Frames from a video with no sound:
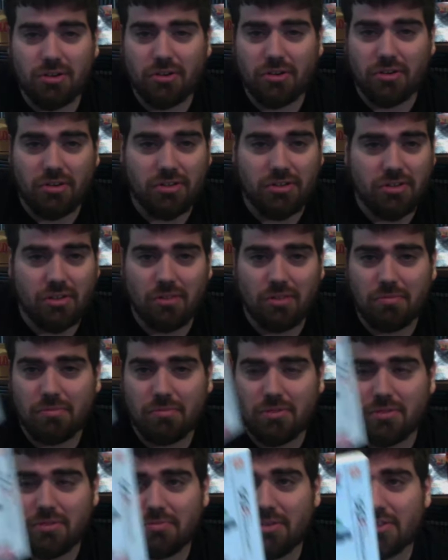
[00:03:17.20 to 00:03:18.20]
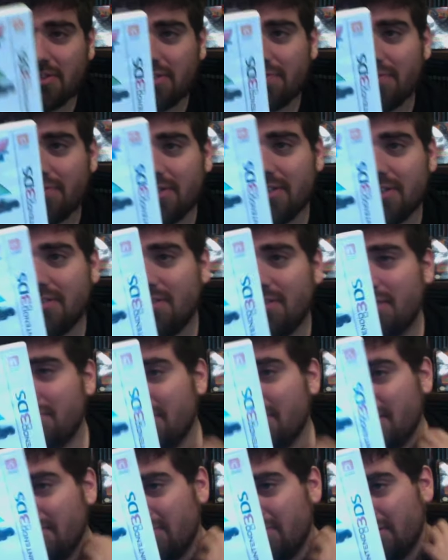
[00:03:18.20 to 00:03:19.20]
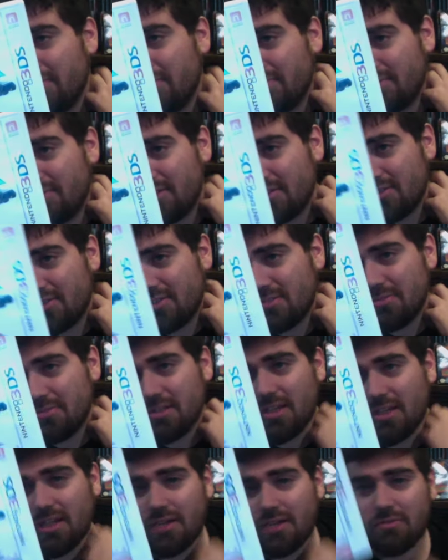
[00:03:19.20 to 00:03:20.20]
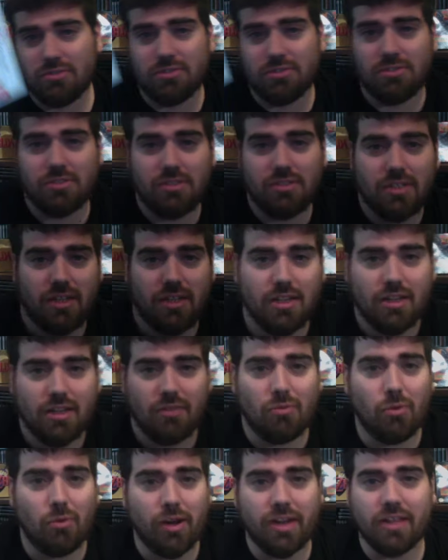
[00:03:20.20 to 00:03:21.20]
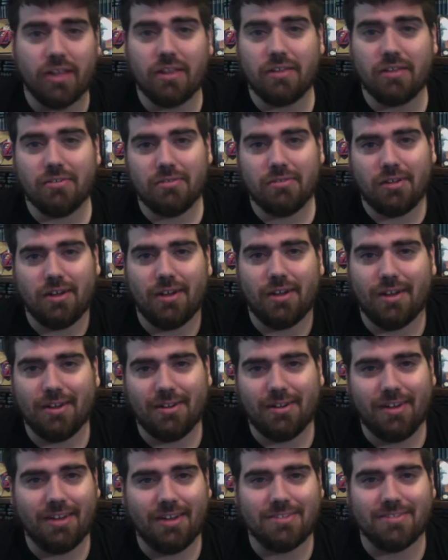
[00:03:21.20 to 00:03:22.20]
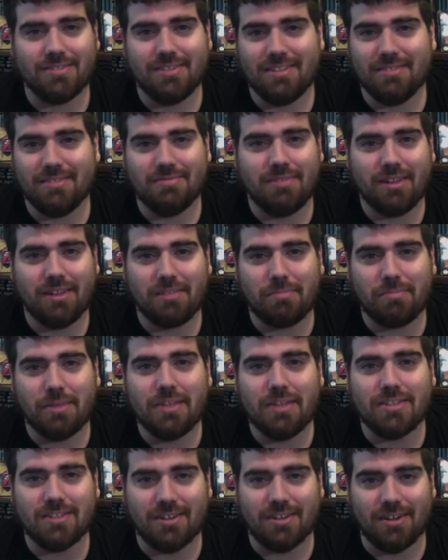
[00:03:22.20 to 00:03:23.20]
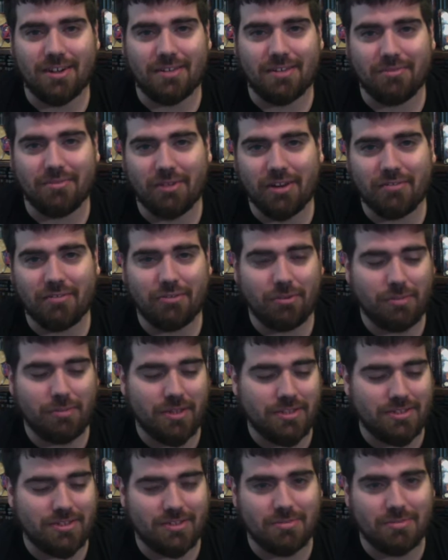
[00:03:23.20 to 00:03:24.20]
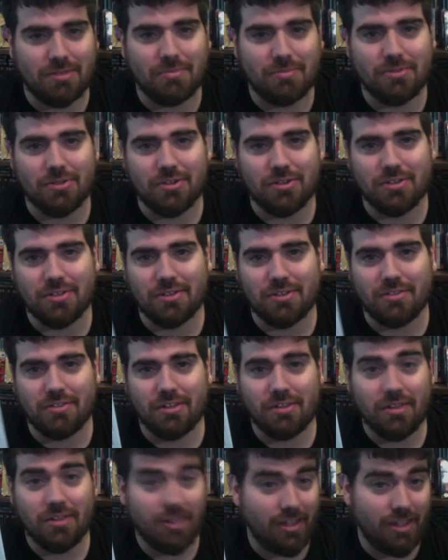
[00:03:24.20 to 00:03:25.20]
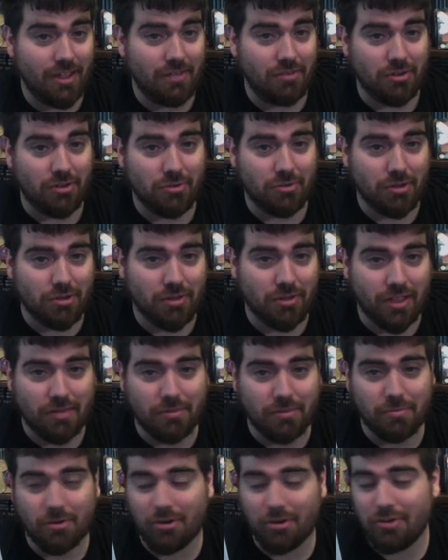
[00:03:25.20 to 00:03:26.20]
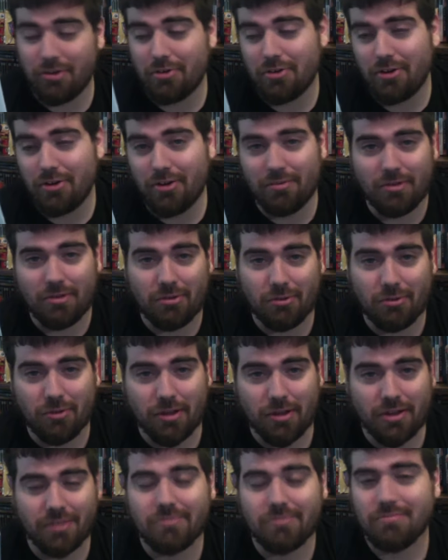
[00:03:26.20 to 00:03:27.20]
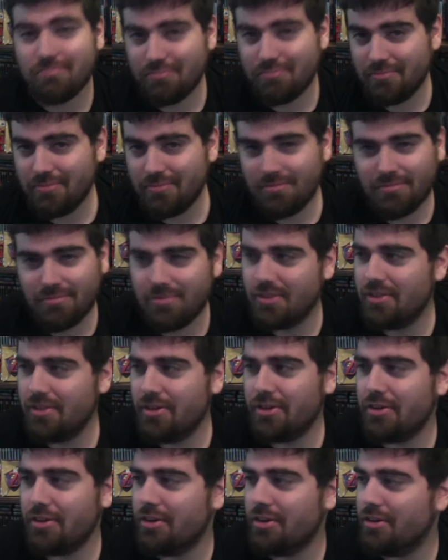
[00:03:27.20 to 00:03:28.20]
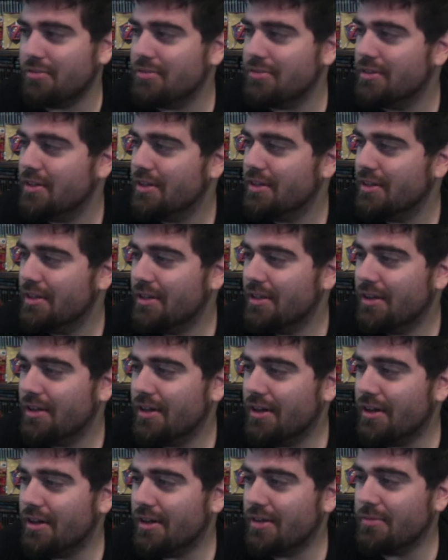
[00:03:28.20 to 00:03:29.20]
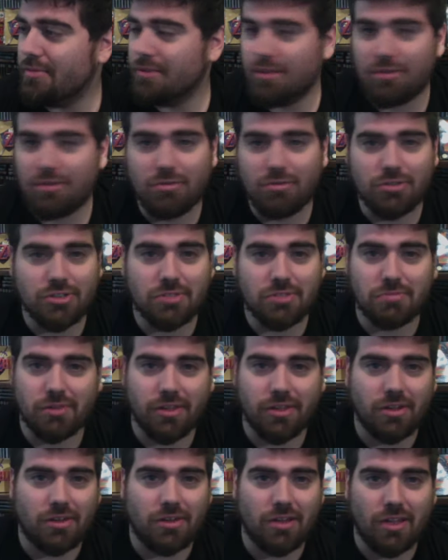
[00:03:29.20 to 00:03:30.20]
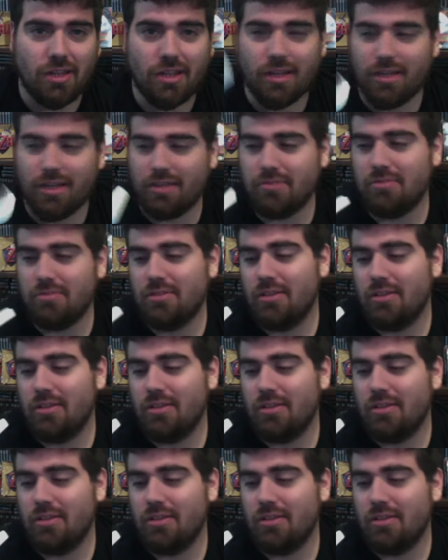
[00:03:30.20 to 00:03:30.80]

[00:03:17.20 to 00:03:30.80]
Kart. It's a bunch of fun. I mean, we've sunk so many hours waiting out in like Pizza Hut, waiting for a pizza to be cooked, and like, hey, you want a quick game of Mario Kart while we're waiting? And there you go. And then of course you can play online.